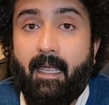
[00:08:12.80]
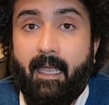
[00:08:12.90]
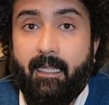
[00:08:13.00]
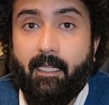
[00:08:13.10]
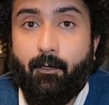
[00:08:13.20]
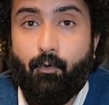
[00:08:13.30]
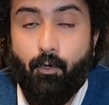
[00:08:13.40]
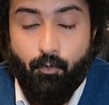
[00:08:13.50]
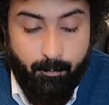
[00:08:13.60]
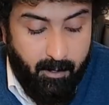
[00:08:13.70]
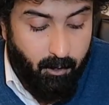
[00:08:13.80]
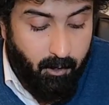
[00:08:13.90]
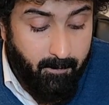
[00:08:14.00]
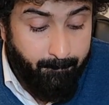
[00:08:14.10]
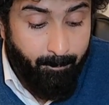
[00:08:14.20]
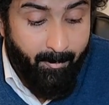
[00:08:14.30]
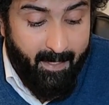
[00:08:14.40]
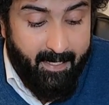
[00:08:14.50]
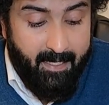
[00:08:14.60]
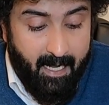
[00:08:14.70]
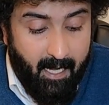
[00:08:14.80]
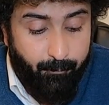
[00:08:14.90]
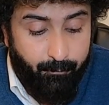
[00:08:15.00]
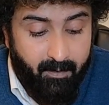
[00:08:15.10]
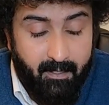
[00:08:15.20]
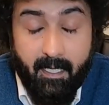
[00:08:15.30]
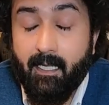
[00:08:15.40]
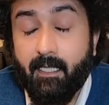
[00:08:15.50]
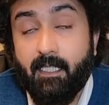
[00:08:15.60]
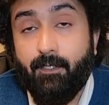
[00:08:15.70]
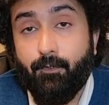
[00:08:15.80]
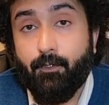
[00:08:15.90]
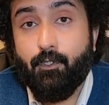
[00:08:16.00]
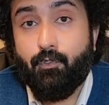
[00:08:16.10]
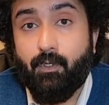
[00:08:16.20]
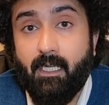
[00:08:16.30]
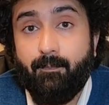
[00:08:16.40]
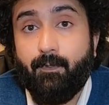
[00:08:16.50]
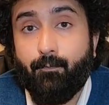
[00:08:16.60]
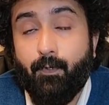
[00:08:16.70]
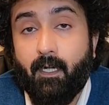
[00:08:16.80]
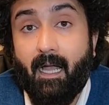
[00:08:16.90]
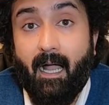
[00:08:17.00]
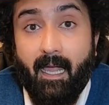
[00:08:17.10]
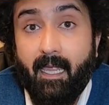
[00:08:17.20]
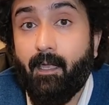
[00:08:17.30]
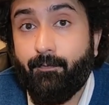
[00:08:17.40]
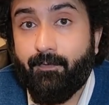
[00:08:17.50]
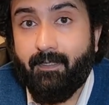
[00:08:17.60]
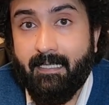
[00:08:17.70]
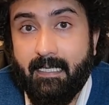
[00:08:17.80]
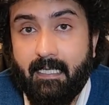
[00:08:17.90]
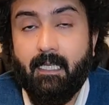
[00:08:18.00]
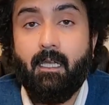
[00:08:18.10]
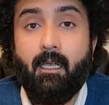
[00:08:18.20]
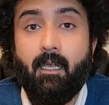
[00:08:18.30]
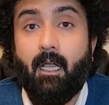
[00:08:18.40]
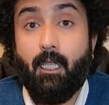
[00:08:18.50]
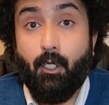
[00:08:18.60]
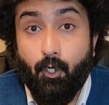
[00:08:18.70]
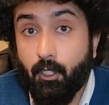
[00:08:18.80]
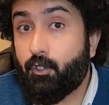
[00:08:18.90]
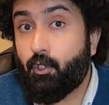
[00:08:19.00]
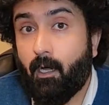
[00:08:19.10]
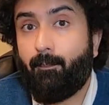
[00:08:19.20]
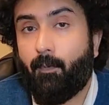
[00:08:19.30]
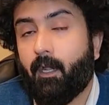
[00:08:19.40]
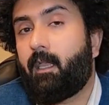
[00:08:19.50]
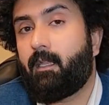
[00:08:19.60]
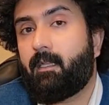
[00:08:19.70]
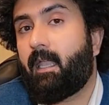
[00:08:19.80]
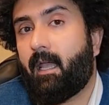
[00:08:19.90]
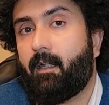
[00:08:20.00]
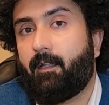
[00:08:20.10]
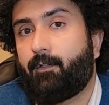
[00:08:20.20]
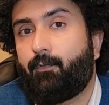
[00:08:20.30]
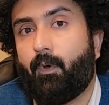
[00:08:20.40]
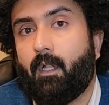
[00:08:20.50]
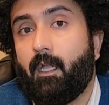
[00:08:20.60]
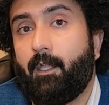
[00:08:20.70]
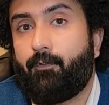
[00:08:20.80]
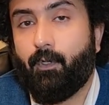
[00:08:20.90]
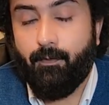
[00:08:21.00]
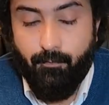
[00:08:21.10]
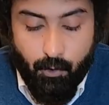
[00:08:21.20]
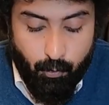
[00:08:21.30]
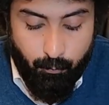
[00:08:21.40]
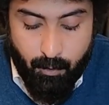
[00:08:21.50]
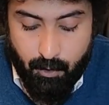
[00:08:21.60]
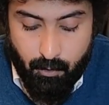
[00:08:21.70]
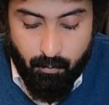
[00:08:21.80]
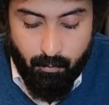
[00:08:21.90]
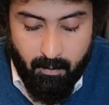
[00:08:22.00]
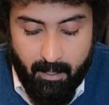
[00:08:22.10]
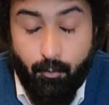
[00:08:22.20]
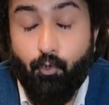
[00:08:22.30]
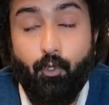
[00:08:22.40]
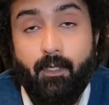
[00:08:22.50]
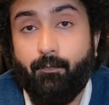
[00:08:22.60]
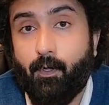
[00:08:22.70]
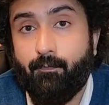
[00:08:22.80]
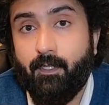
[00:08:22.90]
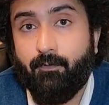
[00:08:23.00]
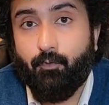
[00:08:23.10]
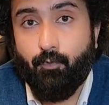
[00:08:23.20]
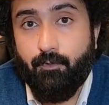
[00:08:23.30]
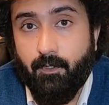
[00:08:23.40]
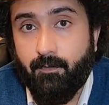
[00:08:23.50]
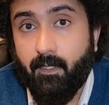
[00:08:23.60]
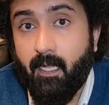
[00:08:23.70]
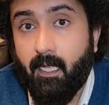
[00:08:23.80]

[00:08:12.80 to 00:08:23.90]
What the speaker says: and later on to PR. And I feel like these are the streams where I have seen a good job market in Canada as well. So if you wish to enroll in one of these courses,